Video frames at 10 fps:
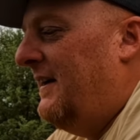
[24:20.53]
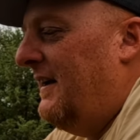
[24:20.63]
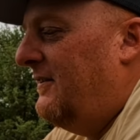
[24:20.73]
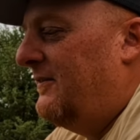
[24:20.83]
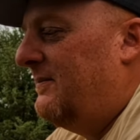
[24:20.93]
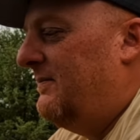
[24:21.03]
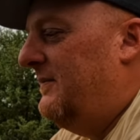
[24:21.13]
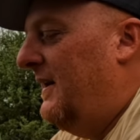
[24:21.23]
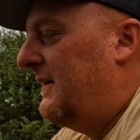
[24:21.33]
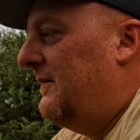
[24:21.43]
And just
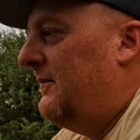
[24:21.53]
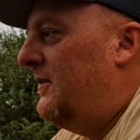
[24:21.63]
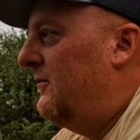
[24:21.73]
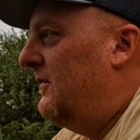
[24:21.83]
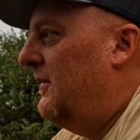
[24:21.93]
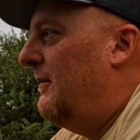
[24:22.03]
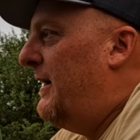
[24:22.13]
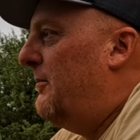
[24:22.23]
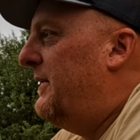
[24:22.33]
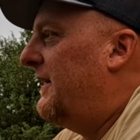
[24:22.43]
like I usually do, I'm
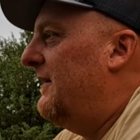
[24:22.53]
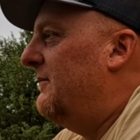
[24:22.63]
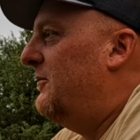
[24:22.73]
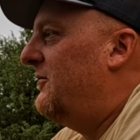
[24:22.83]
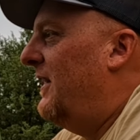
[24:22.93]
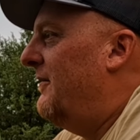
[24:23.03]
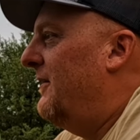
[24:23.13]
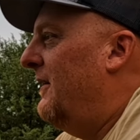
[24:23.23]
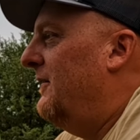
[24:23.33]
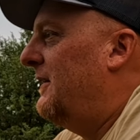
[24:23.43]
out picking, just
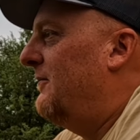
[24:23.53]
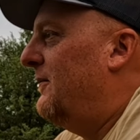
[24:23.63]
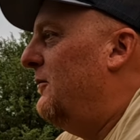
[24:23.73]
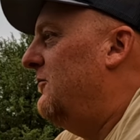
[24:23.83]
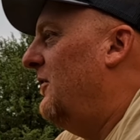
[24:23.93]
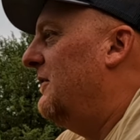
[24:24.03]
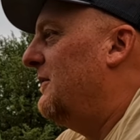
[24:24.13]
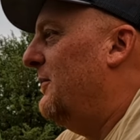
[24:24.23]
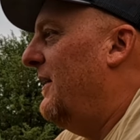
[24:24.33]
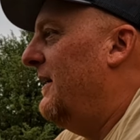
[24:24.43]
driving around looking for old
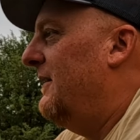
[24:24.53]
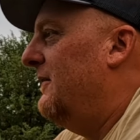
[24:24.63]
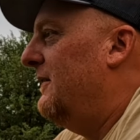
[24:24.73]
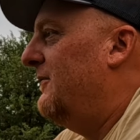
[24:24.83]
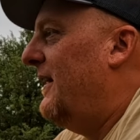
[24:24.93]
junk to buy, you know, on a